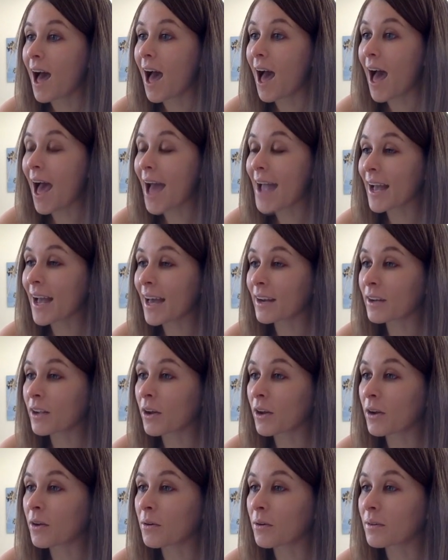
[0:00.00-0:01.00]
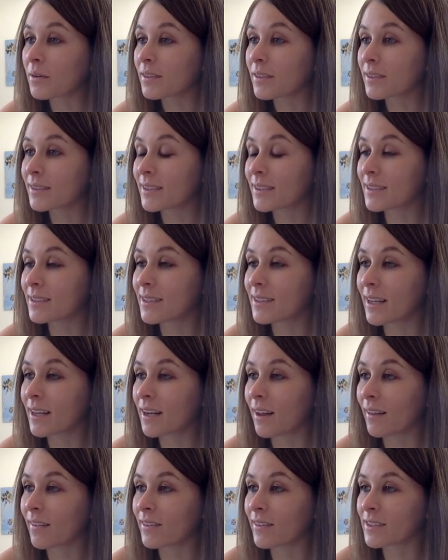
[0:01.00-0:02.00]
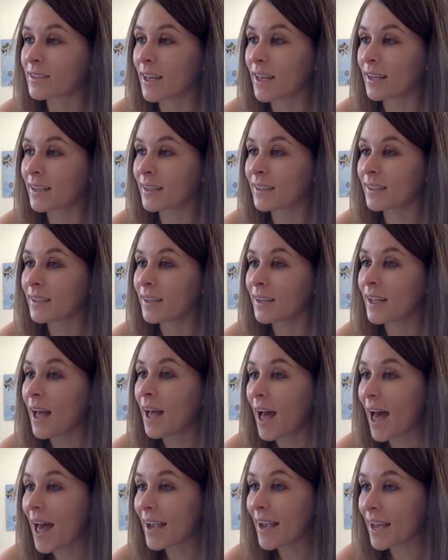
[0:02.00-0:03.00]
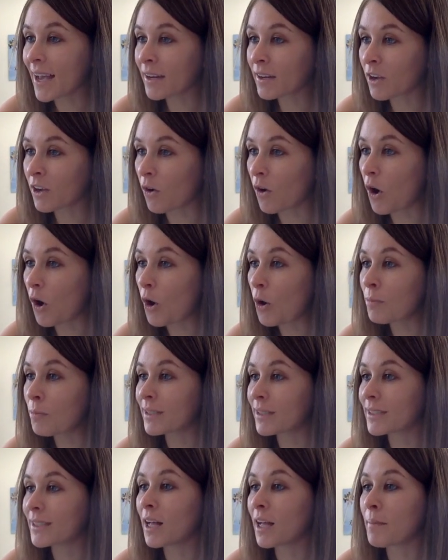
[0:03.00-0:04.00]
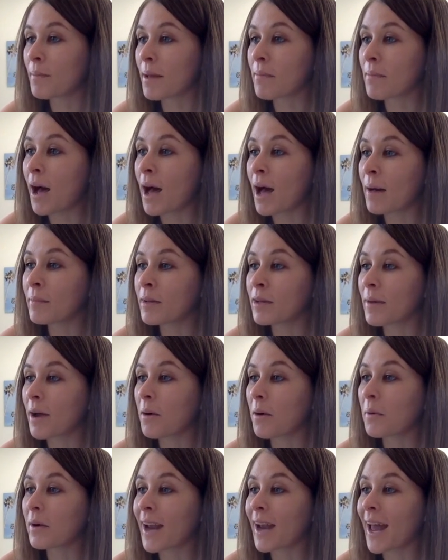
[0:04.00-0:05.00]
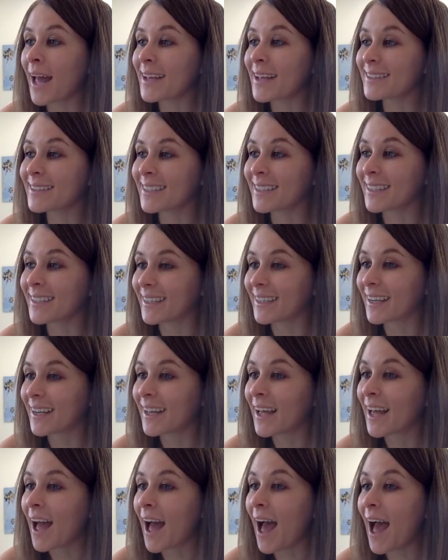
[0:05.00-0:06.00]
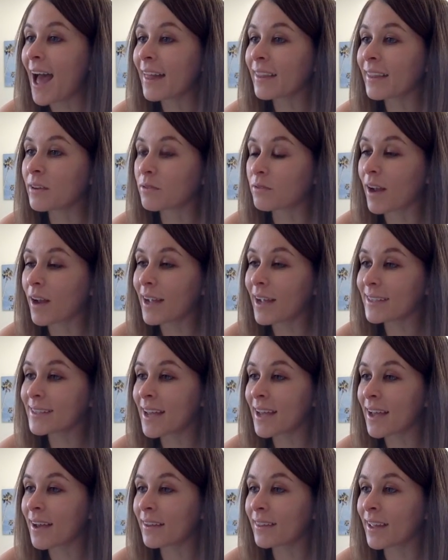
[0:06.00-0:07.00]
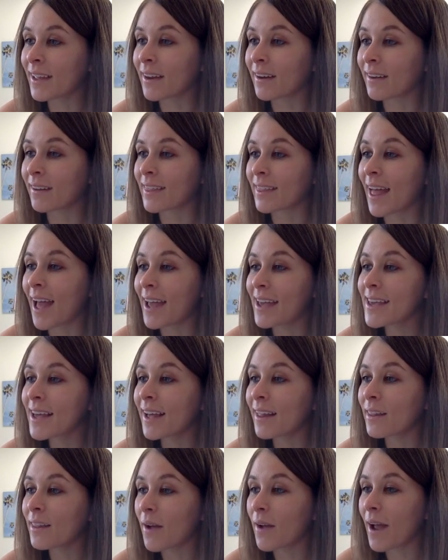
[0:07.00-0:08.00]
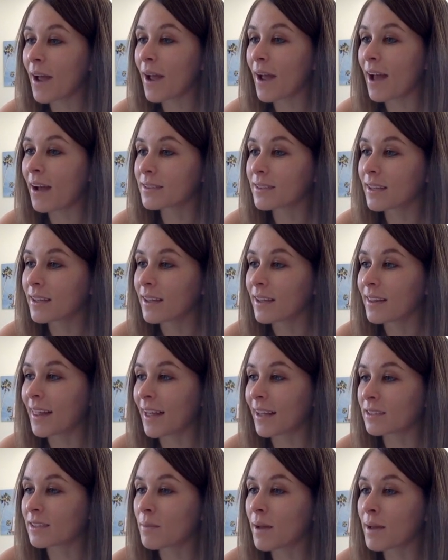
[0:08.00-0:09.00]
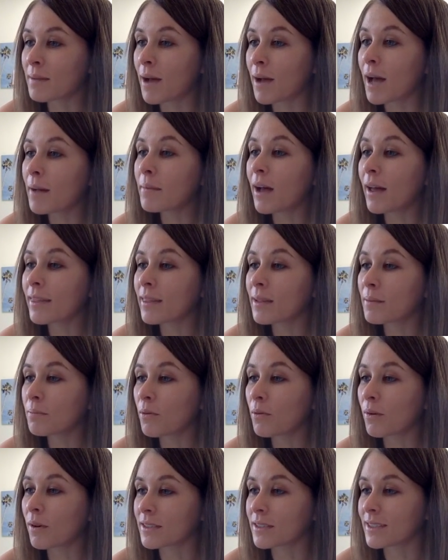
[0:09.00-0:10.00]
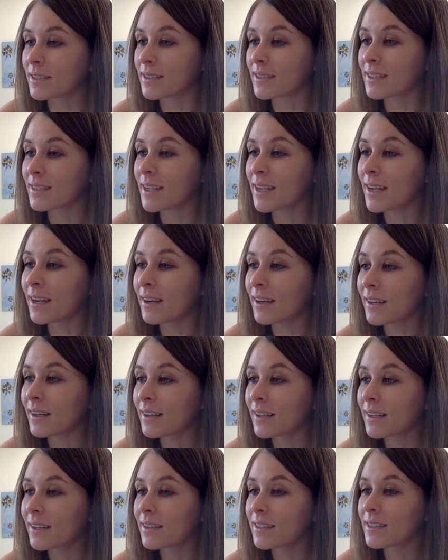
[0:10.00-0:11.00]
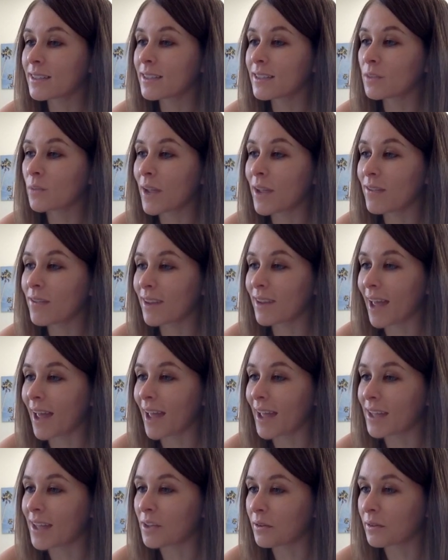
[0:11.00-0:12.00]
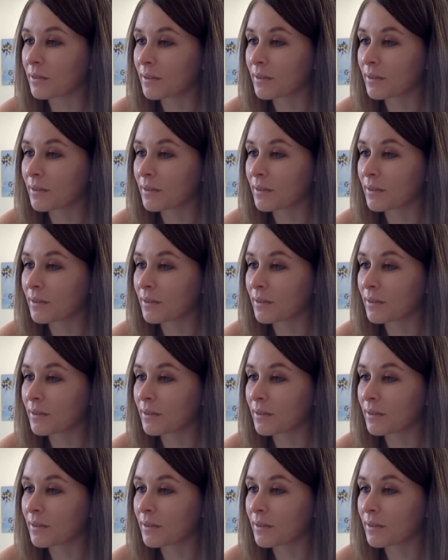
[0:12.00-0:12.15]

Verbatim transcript: I gotta go, she said all of a sudden. I gotta go home and tell my mama about what I seen. I live right down there in that yellow house. That's my mama on the porch, you see her? She's waving at you.